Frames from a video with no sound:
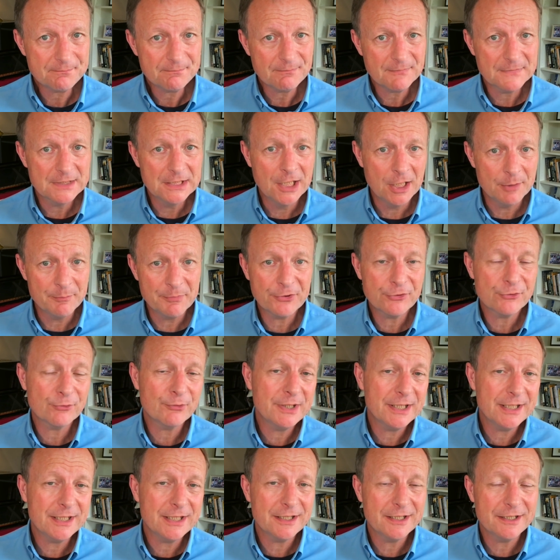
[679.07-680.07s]
Number
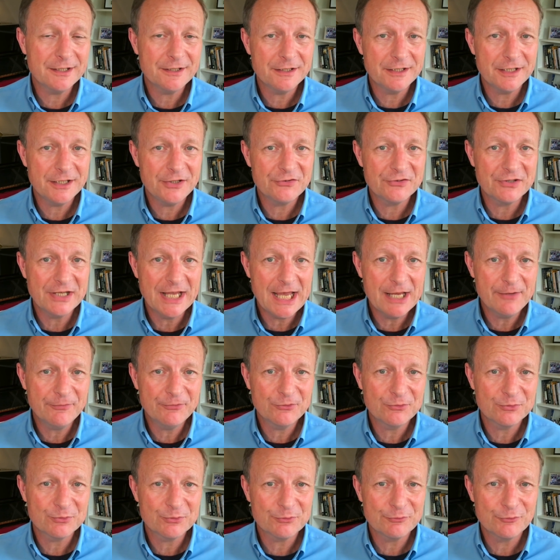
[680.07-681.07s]
three in these gaffes
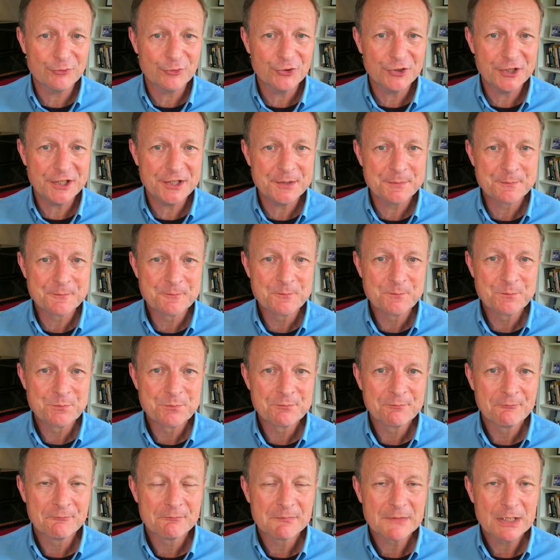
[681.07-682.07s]
to avoid,
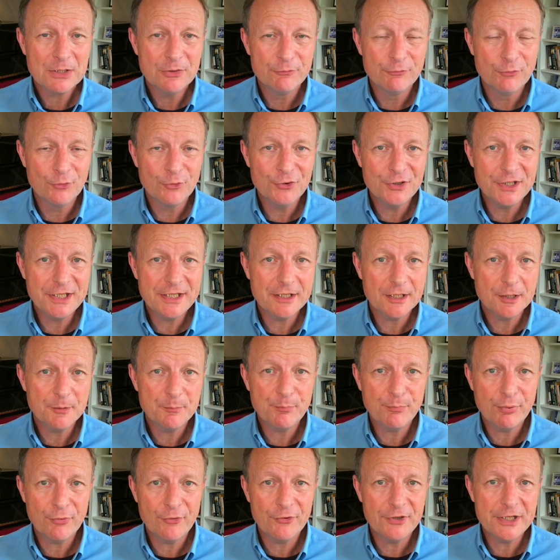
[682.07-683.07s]
avoid
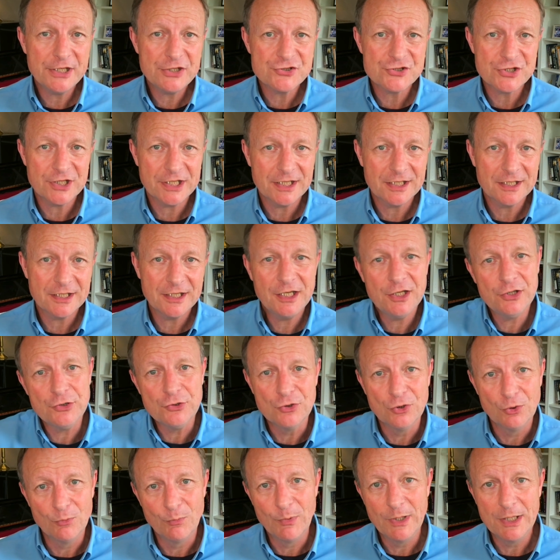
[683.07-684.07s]
preaching in
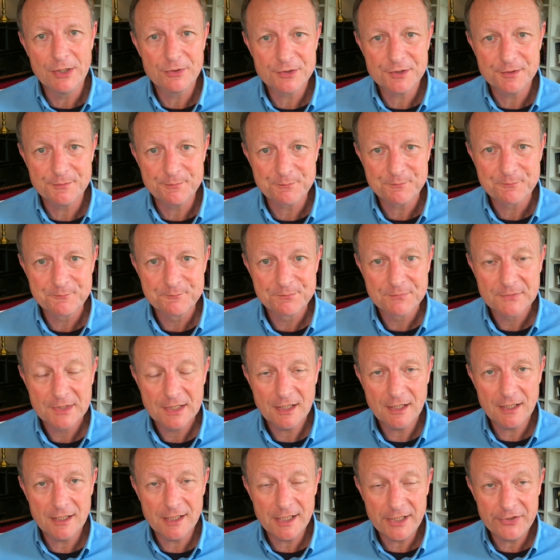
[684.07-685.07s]
your welcome,
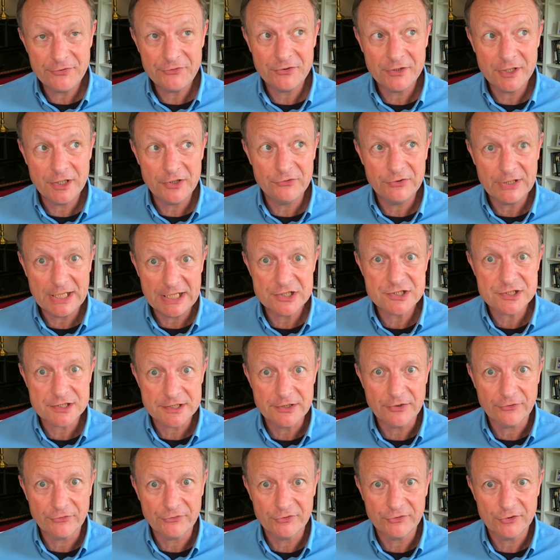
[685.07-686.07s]
unless it is actually
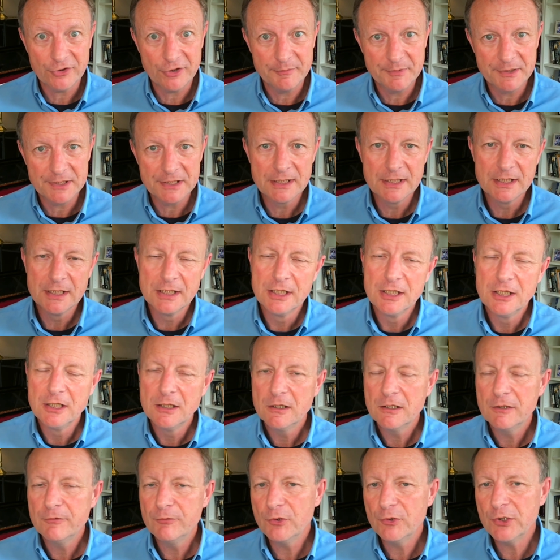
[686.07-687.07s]
the sermon.
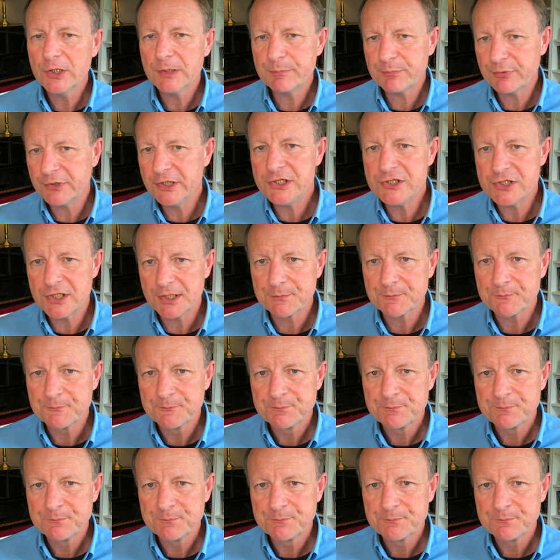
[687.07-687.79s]
Avoid preaching.